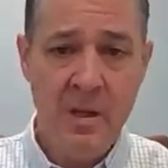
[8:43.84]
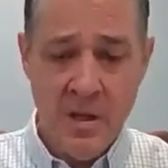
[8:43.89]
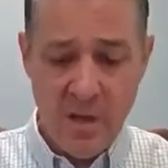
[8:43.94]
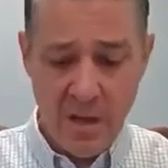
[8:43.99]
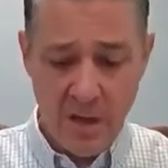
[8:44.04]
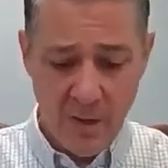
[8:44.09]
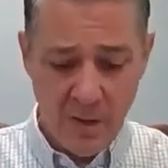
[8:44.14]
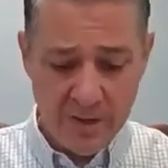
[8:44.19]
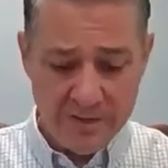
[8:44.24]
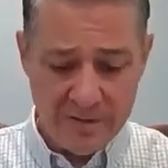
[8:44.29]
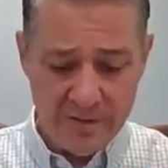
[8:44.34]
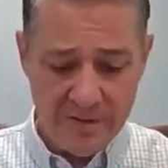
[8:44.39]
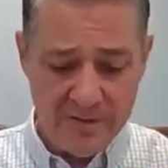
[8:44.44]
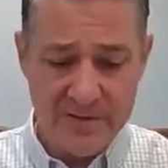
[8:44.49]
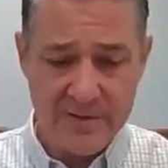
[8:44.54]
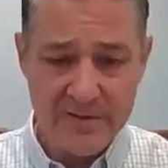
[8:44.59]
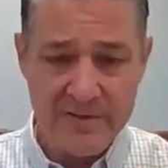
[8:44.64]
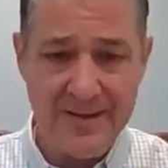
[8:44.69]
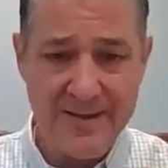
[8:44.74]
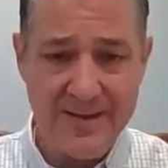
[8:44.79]
Uh, also,
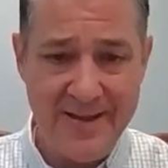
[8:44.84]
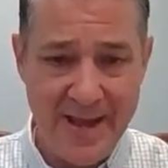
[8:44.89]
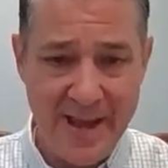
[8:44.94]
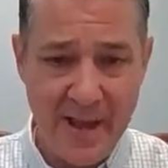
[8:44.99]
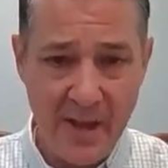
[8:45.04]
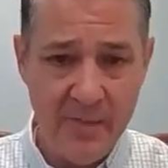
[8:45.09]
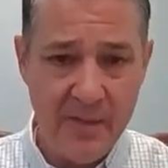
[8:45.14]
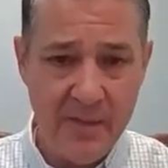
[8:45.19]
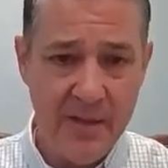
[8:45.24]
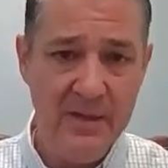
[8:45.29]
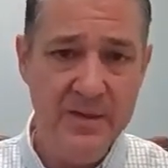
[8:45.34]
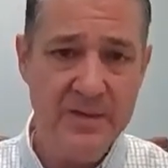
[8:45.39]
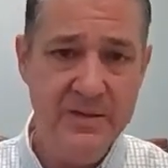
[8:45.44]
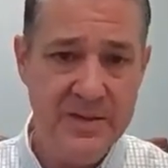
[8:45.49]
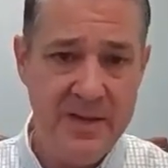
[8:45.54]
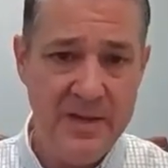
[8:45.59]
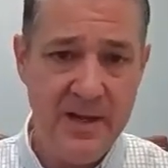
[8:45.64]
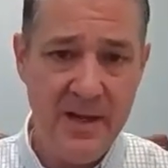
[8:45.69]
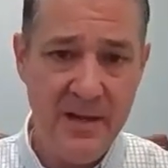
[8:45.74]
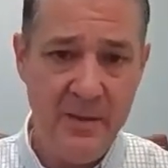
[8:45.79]
there's GABA,
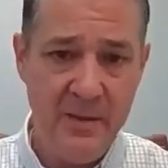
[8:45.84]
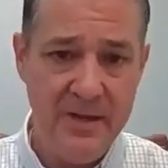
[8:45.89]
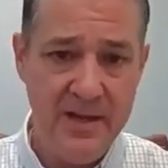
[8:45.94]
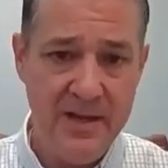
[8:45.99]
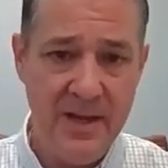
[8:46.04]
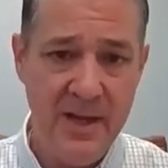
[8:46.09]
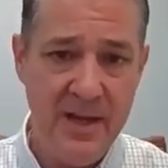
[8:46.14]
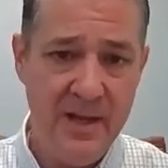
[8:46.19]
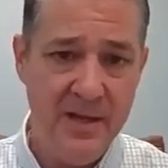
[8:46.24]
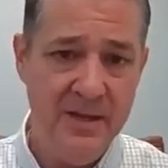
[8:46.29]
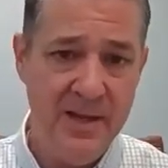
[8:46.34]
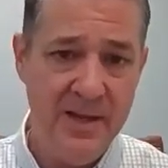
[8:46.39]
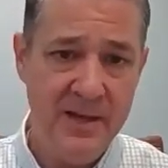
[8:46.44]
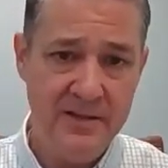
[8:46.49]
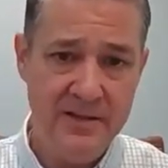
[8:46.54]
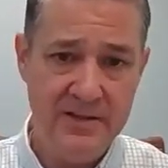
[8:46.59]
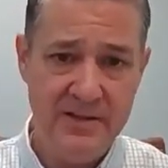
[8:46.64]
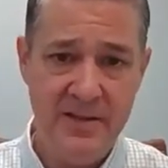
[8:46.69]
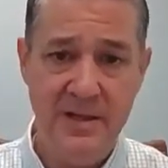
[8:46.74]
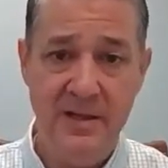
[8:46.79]
G A B A, that
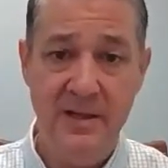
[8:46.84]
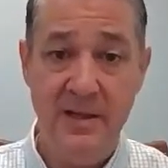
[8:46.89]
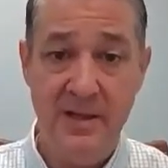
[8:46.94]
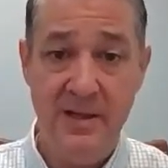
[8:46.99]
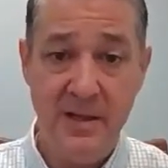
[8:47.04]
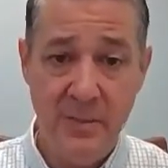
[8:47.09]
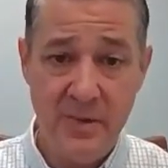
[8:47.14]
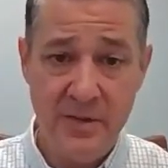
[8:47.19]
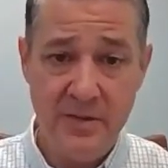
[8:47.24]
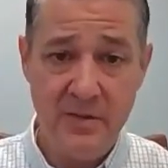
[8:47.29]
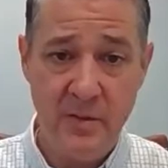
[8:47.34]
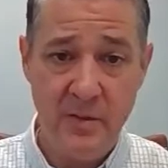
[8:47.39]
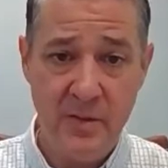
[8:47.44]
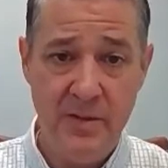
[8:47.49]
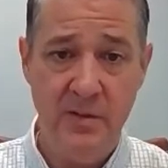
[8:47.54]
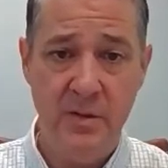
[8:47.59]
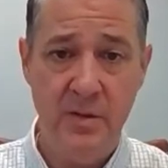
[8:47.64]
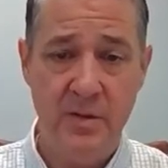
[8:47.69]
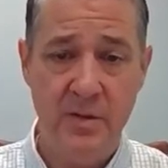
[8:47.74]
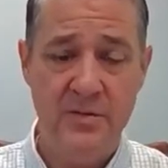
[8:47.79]
is the inhibitory
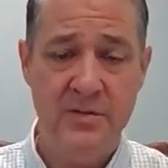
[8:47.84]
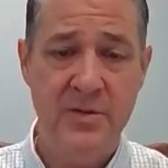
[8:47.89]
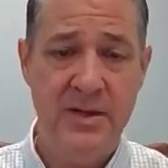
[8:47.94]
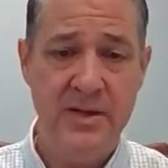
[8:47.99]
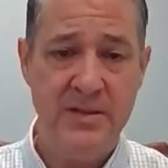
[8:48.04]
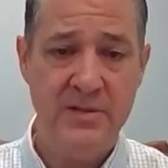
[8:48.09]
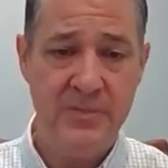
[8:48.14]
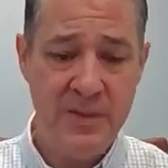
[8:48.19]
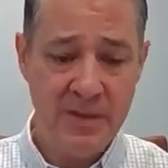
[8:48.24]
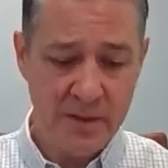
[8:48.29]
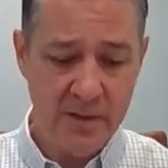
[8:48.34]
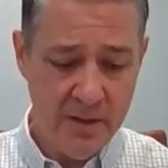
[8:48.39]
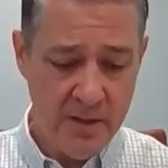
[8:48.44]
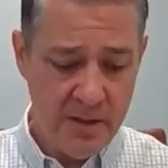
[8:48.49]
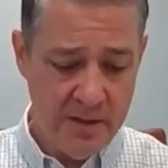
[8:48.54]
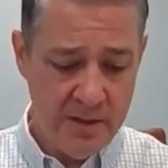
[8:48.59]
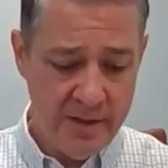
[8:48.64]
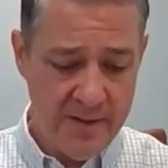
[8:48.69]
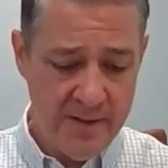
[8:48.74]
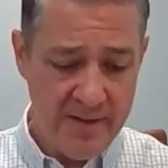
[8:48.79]
neurotransmitter
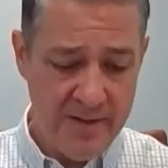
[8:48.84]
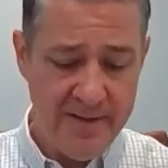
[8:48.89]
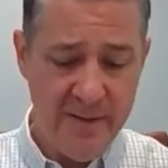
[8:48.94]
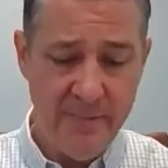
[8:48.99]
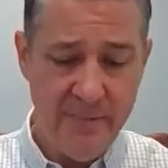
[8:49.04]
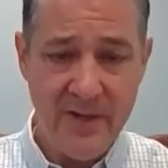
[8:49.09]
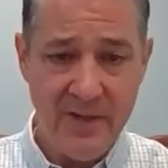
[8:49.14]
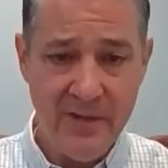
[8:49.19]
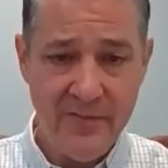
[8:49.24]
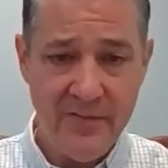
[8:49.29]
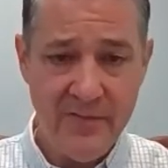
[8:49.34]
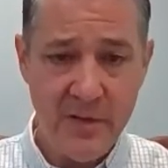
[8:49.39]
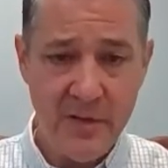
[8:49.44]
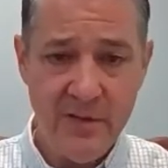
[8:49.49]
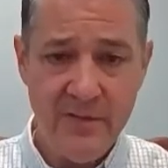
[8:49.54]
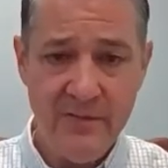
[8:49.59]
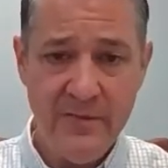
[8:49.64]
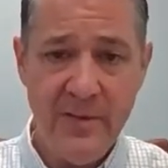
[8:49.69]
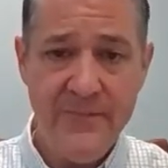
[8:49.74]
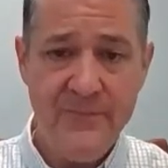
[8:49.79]
uh, that many have heard
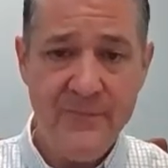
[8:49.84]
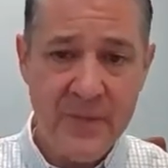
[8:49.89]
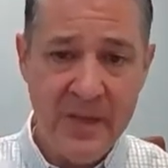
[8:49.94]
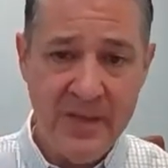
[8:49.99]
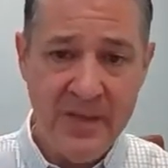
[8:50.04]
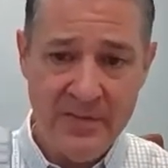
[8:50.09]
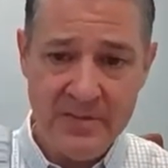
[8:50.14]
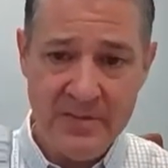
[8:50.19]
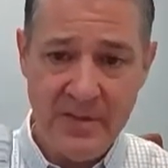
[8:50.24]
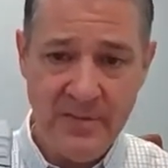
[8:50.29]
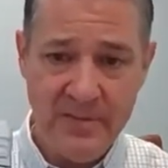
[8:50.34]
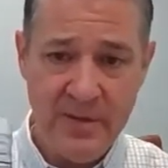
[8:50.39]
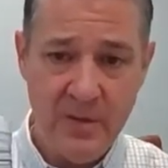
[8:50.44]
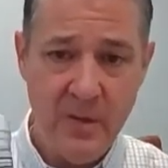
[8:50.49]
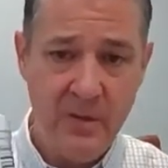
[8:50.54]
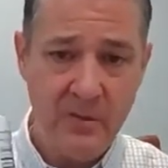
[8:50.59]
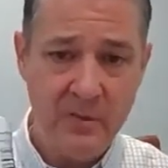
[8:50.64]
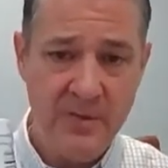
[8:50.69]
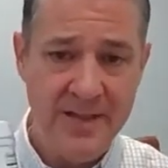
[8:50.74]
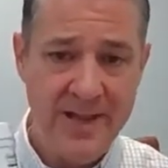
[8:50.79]
of, and something
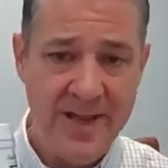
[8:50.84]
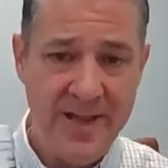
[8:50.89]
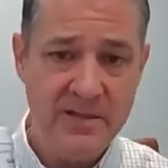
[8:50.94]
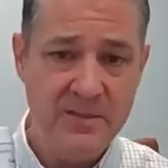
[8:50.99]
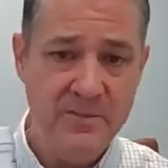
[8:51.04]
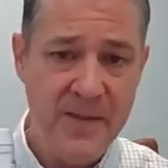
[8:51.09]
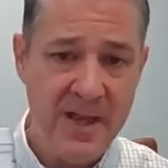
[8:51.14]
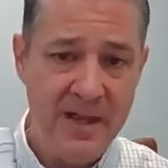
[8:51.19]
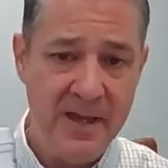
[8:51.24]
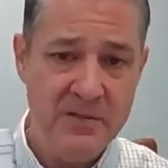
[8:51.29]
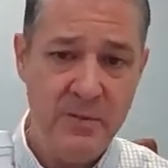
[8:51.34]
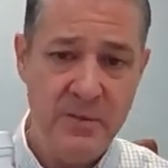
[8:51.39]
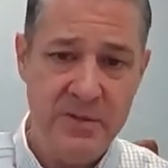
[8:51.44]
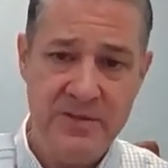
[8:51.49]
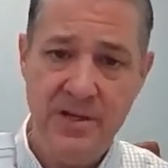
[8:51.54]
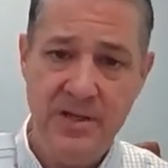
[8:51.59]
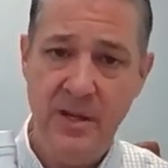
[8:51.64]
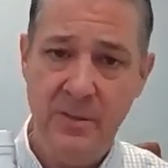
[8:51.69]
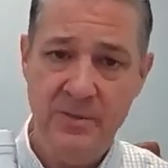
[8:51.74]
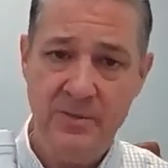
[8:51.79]
called RelaxMax,
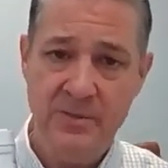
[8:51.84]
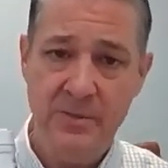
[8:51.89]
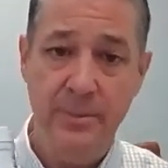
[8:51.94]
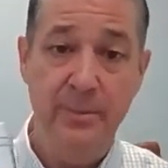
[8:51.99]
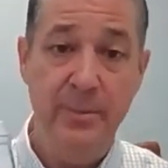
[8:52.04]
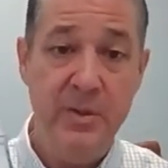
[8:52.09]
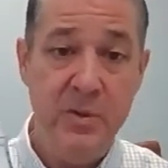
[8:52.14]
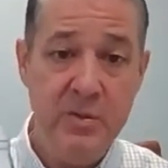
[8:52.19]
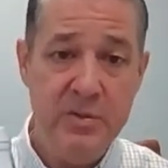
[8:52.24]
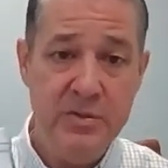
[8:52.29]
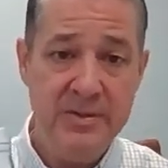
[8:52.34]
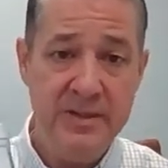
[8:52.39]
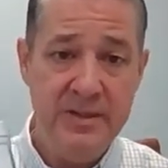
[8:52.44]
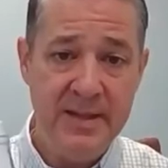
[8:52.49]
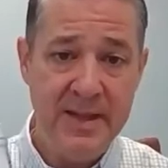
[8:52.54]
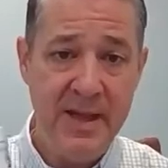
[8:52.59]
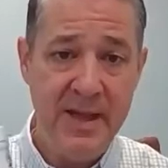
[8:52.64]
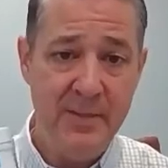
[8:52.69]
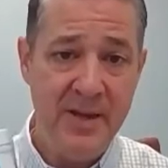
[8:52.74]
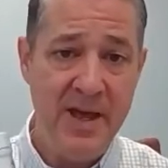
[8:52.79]
which helps boost
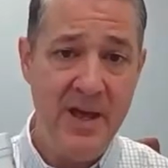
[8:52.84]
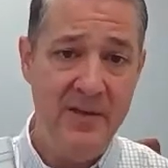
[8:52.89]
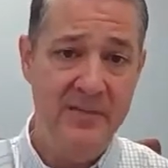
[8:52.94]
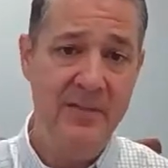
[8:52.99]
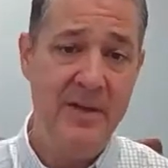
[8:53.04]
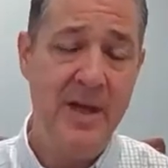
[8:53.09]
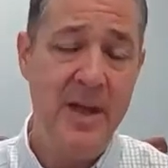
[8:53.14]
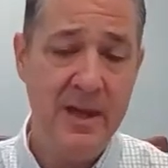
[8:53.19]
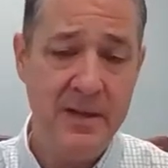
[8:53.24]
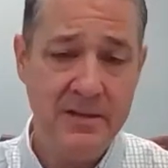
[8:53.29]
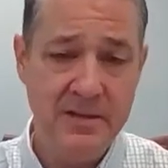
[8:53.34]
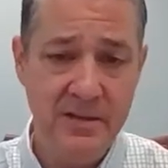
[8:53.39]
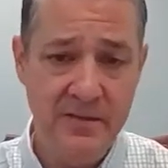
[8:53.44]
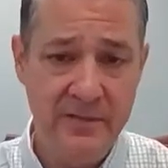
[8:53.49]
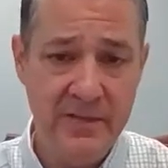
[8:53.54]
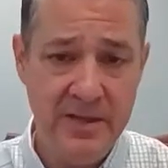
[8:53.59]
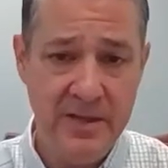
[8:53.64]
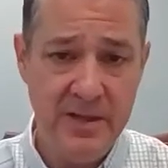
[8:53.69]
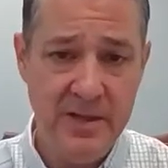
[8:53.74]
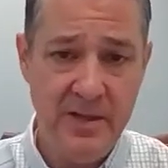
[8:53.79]
GABA
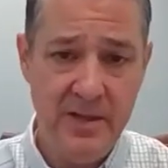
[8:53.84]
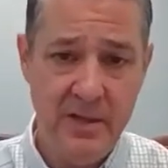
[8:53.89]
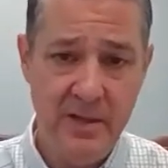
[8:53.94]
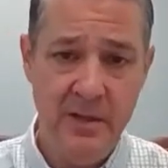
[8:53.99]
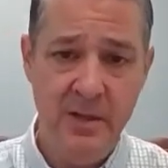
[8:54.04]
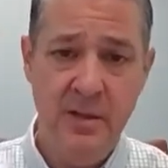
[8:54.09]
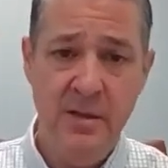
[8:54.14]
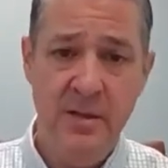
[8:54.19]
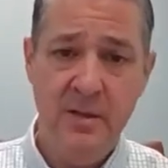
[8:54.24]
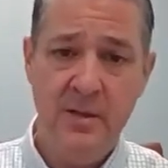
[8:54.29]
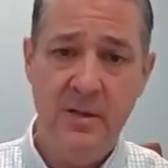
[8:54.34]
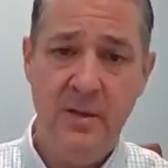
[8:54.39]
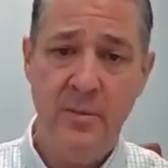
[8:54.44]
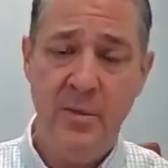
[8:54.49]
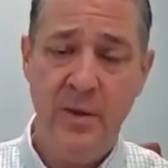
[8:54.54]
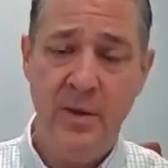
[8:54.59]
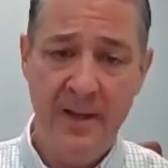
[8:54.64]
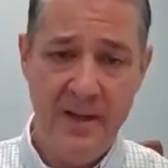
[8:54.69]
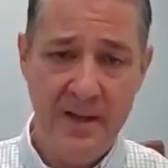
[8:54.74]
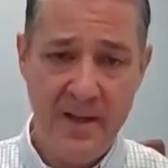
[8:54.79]
activity in the
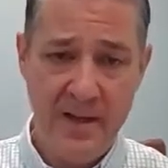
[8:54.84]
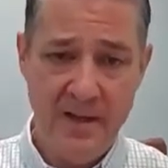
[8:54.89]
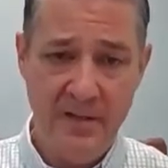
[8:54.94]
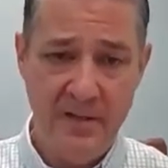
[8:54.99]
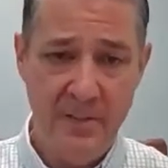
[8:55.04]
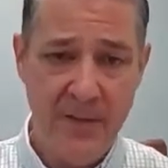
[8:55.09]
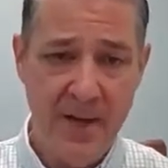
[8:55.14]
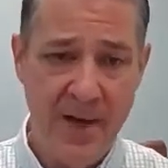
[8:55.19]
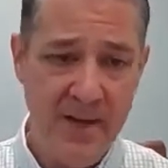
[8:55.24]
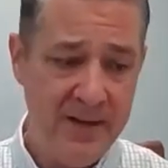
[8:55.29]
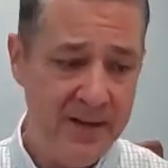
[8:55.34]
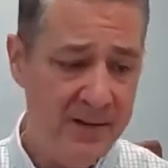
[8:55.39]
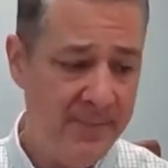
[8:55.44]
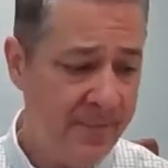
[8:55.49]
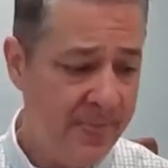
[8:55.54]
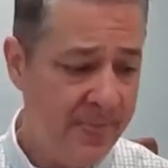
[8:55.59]
brain and the body.